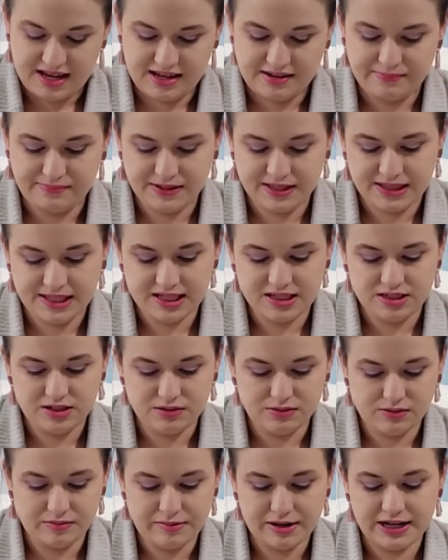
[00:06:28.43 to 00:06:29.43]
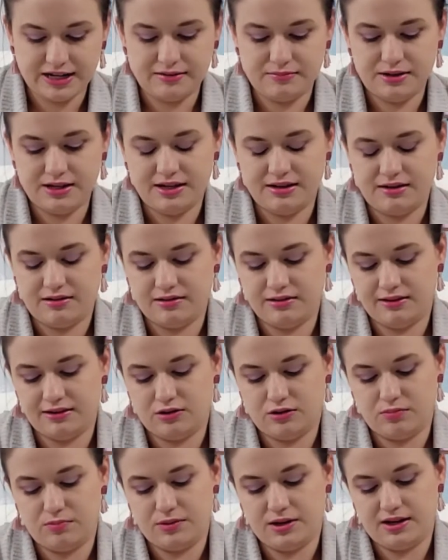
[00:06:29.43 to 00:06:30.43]
but they do remind me a little
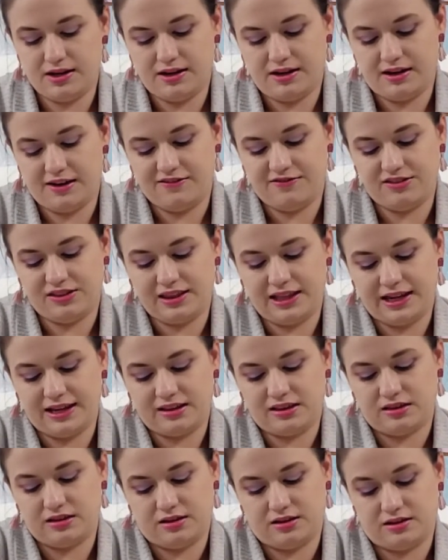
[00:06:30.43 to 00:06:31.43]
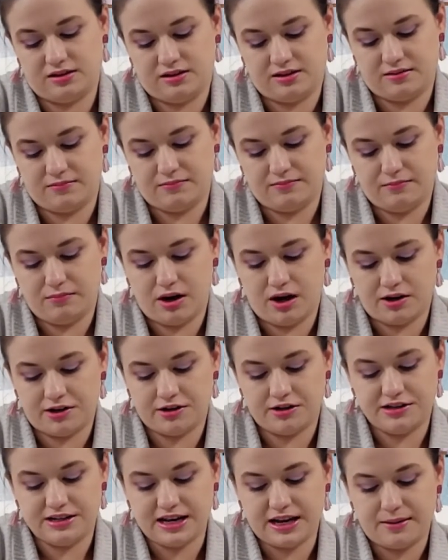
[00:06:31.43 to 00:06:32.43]
bit of like the modern
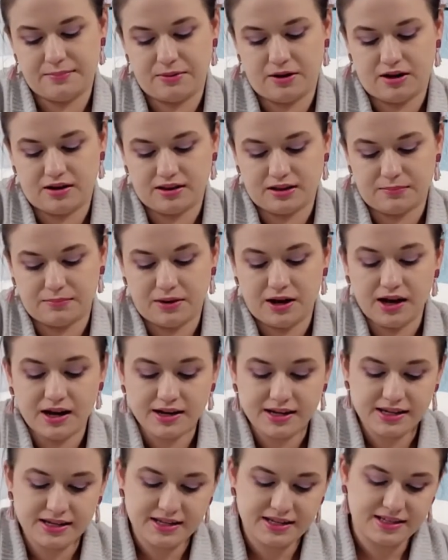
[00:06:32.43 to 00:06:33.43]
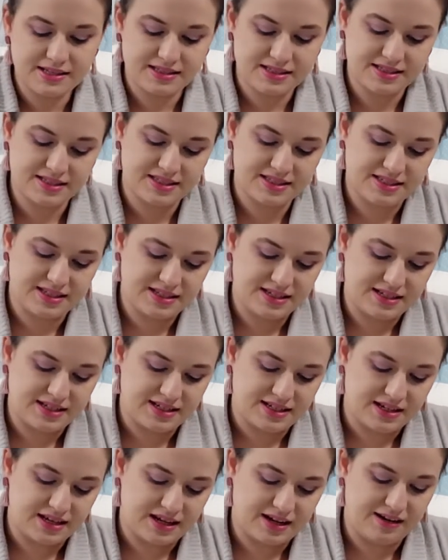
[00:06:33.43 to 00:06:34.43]
day Polly Pockets.
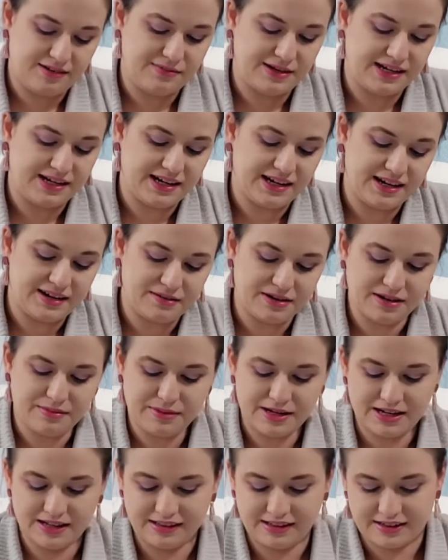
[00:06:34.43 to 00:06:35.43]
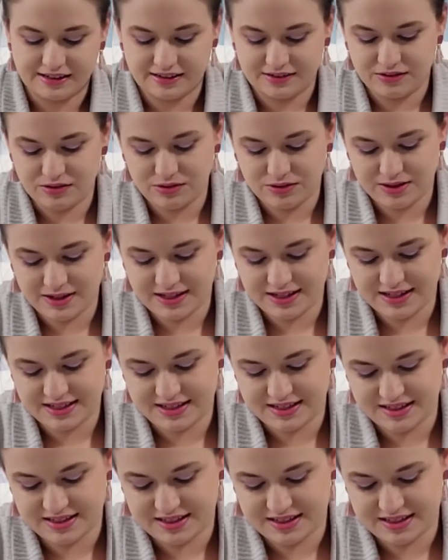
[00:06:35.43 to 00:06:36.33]
Oh my god, I'm gonna make a lot of noise.